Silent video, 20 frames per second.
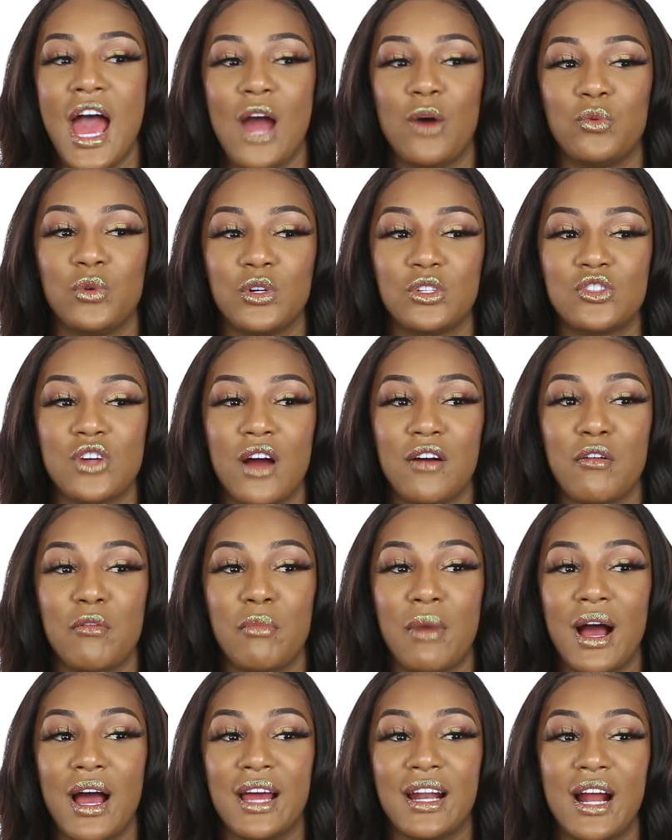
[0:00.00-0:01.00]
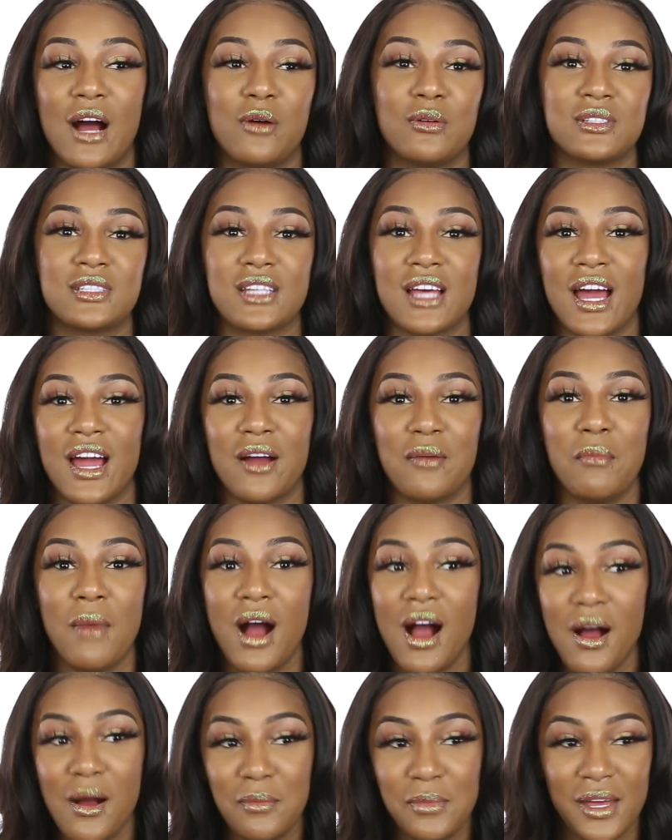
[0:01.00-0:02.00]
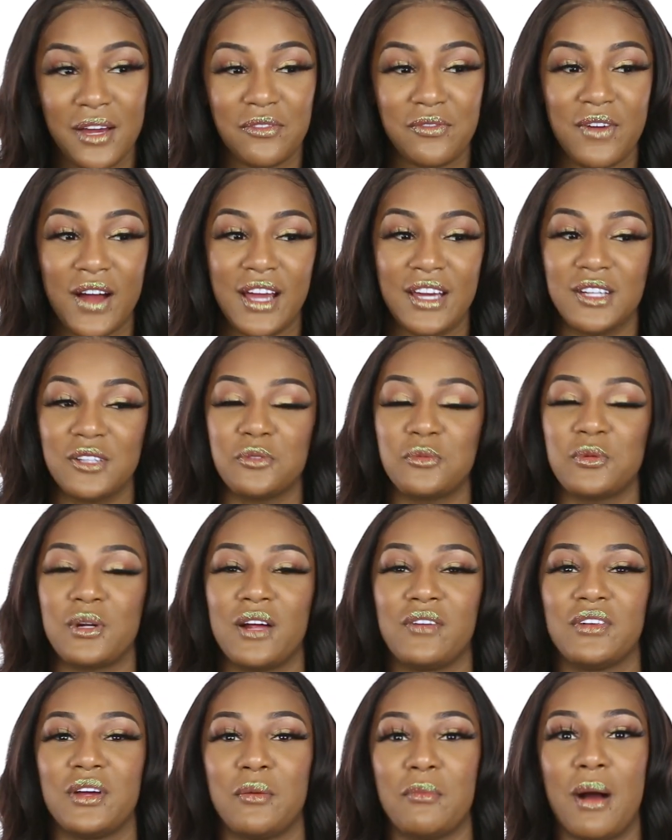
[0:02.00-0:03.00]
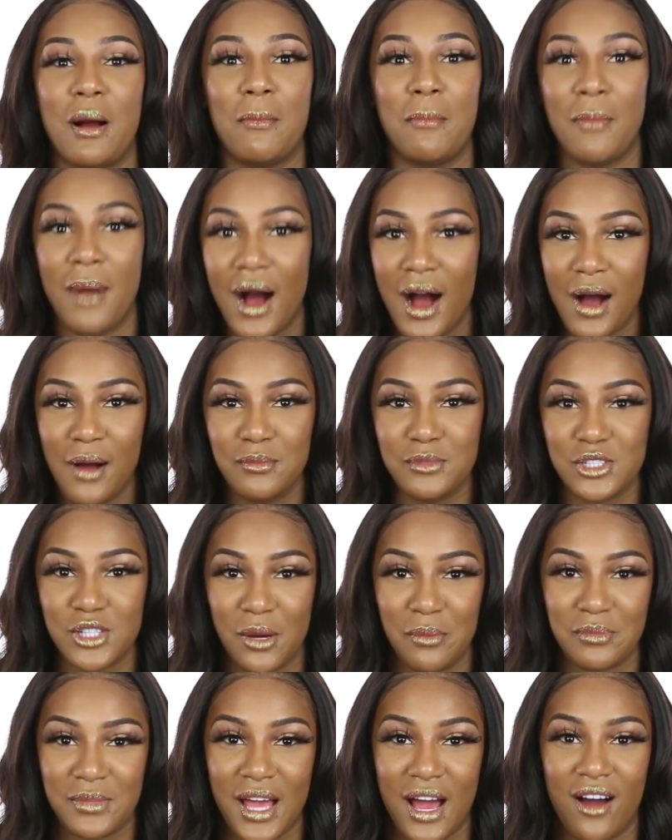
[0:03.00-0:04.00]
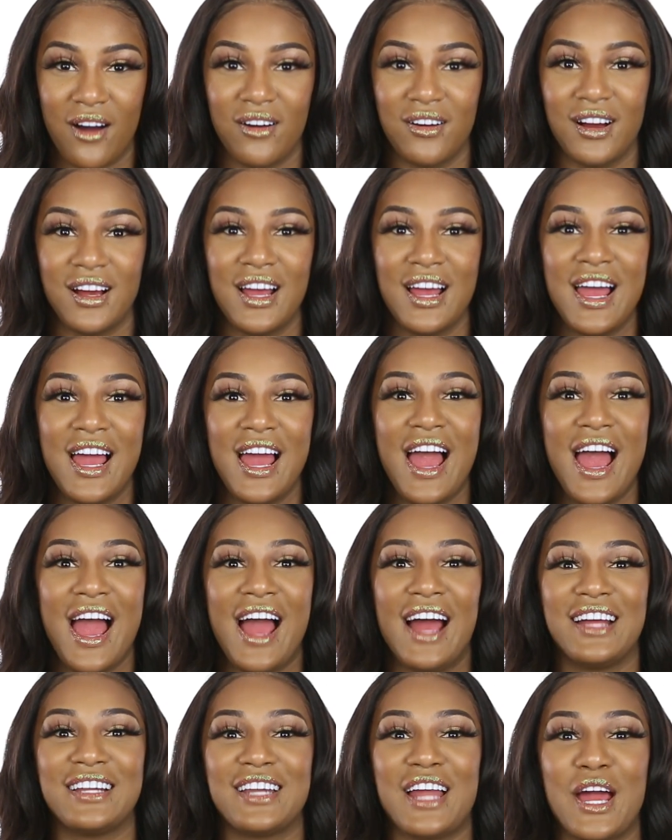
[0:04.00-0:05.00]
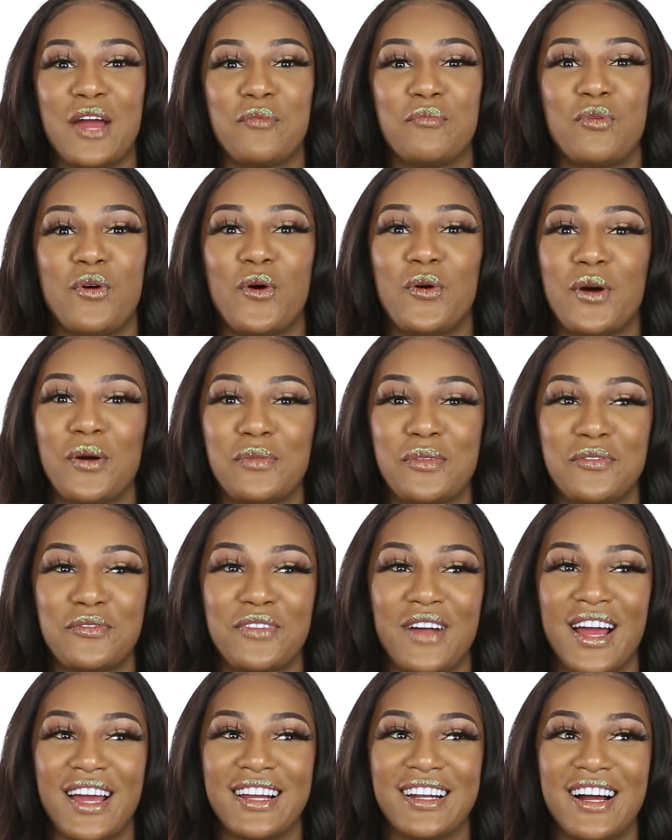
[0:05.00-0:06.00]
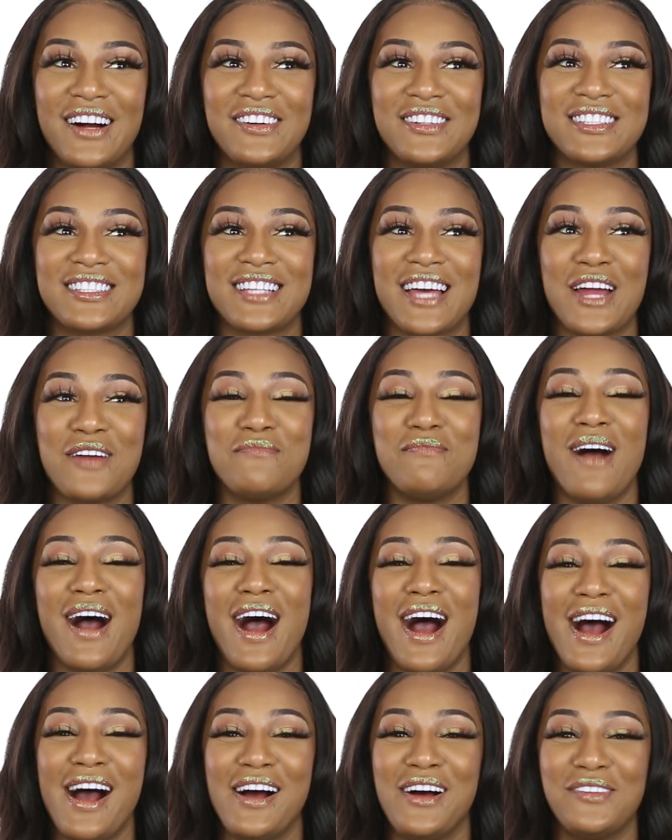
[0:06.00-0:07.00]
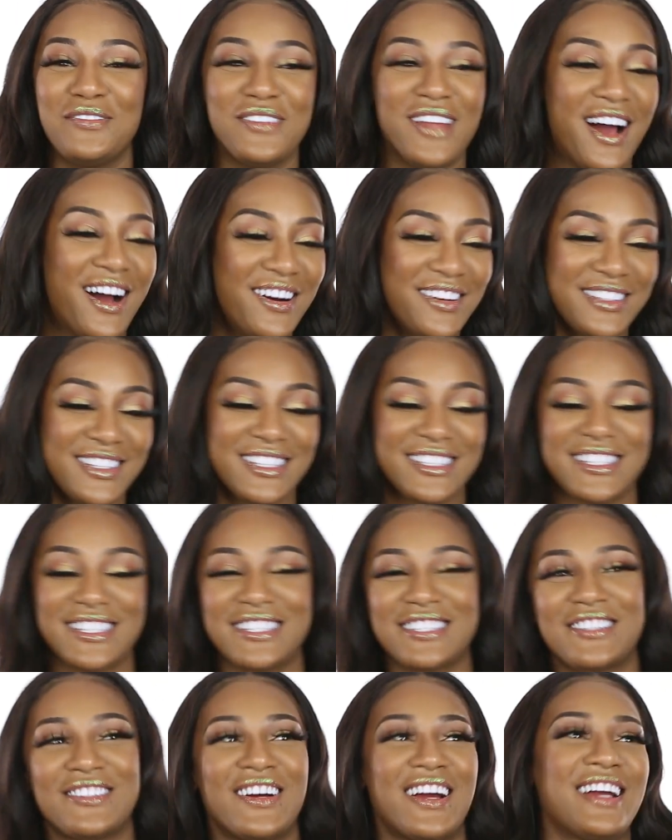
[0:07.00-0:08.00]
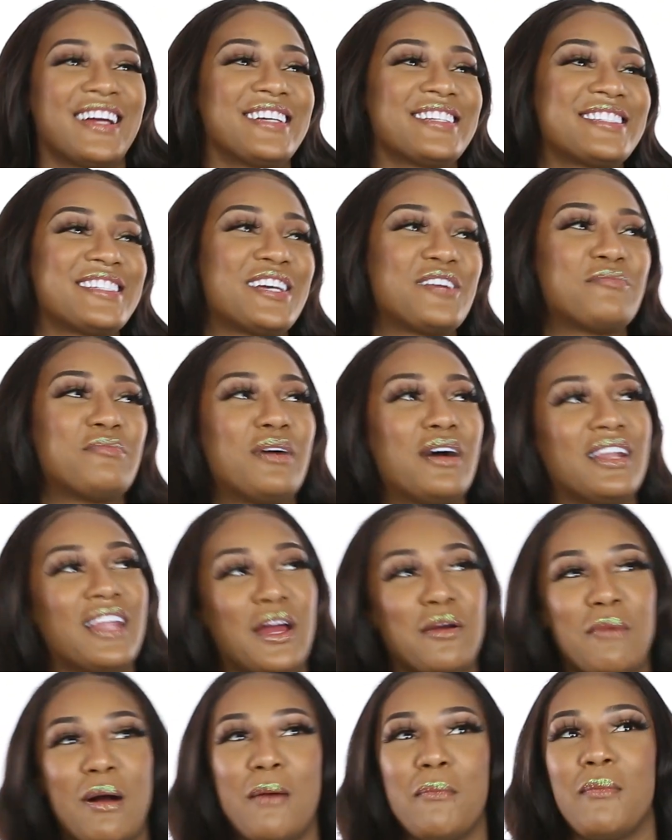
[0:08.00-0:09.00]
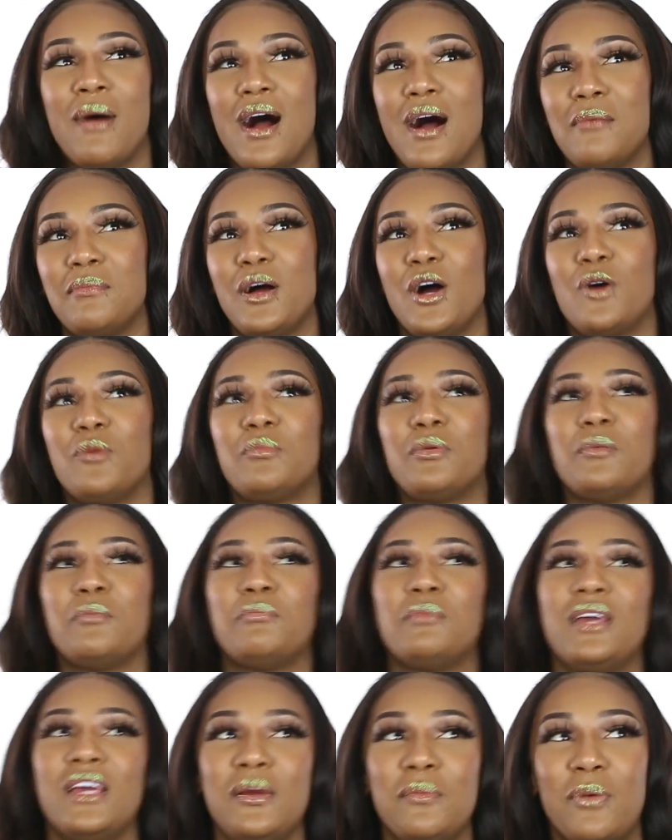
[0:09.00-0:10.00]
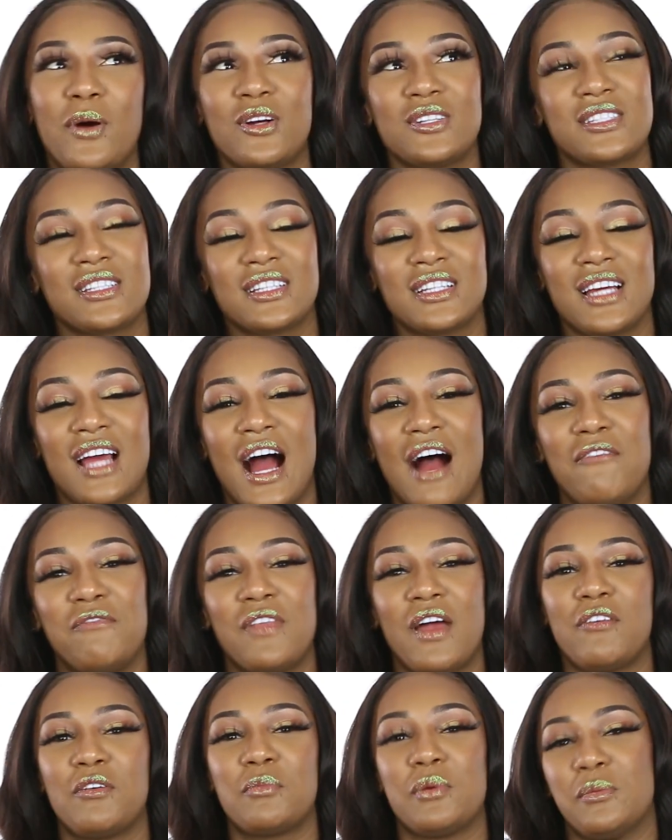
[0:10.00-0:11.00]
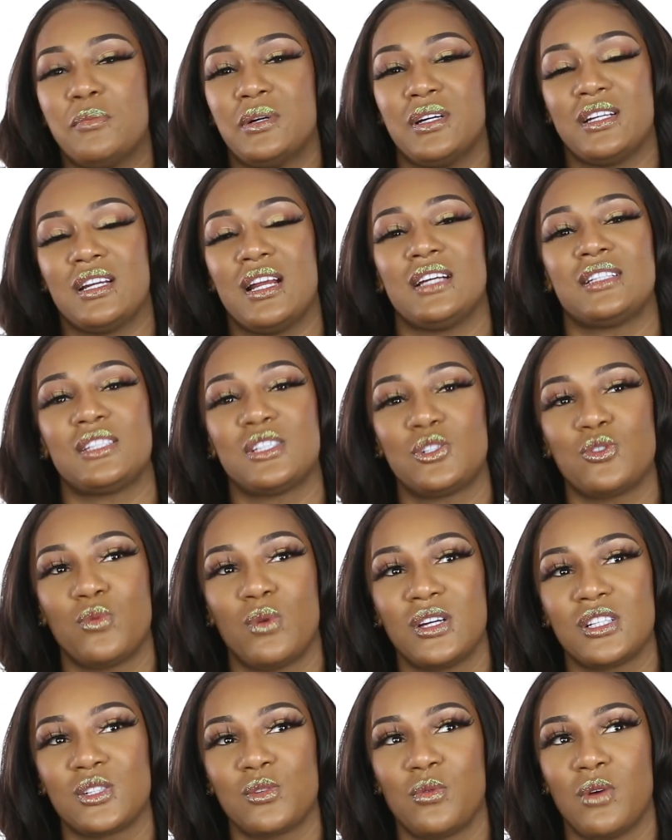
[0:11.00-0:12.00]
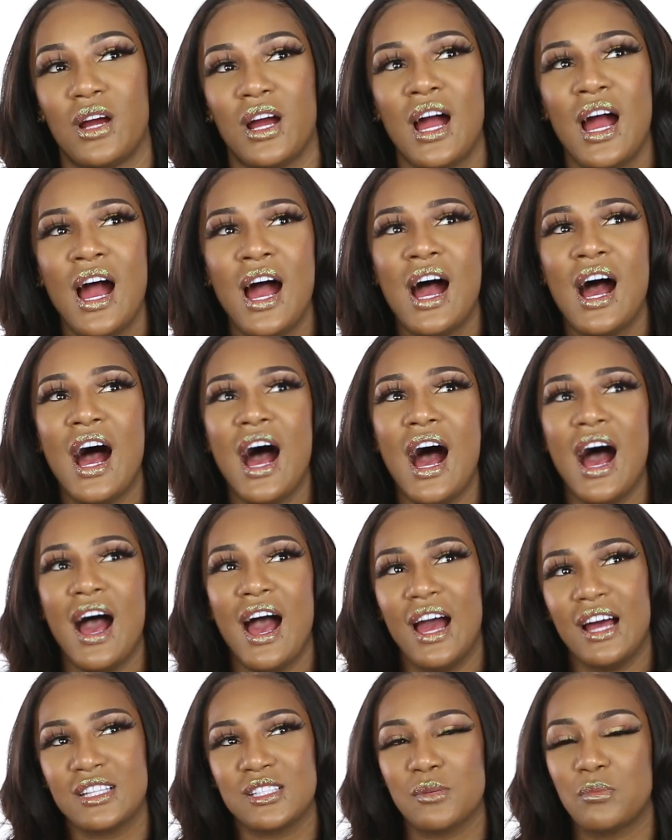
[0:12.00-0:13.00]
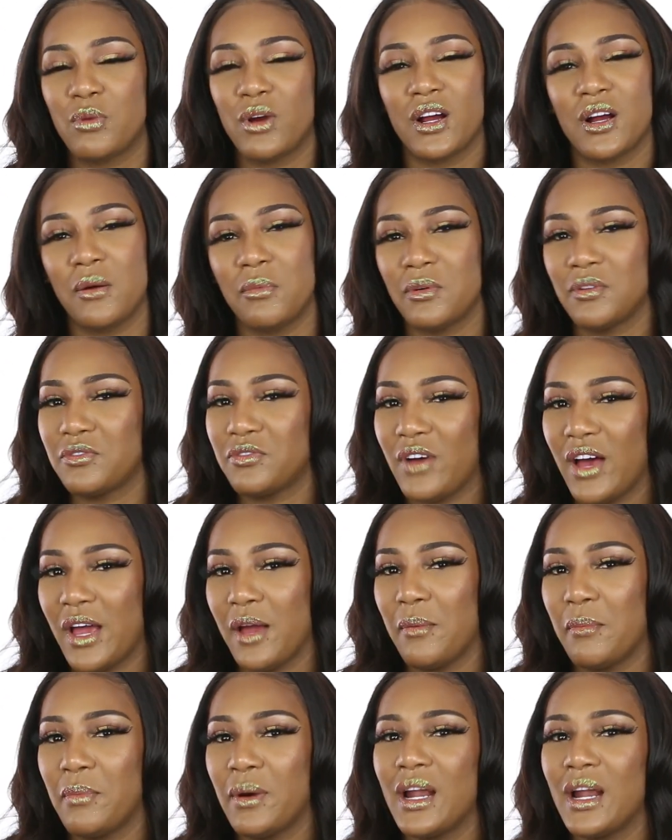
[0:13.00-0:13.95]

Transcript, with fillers: And we were driving by, and I was like, Mom, they're fighting or whatever. And my mom jumped out and, like, broke up the fight. And I was like, Mom, no, this is crazy. But, like, my mom helped. But me, personally, I've never been put in that situation where I had to break up a fight.